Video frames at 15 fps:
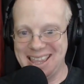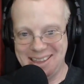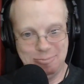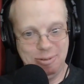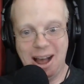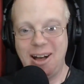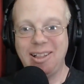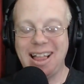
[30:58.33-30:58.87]

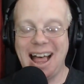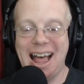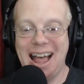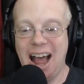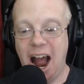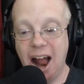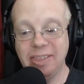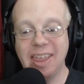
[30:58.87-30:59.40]
Well,
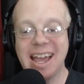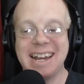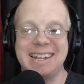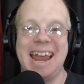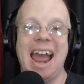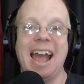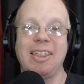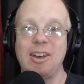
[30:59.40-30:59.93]
unlike
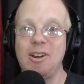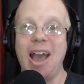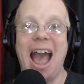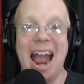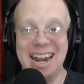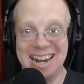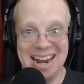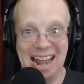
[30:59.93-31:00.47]
Tyler,
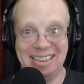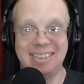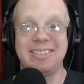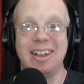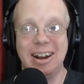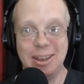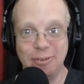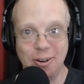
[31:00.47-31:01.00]
I did not
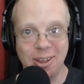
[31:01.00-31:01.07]
study for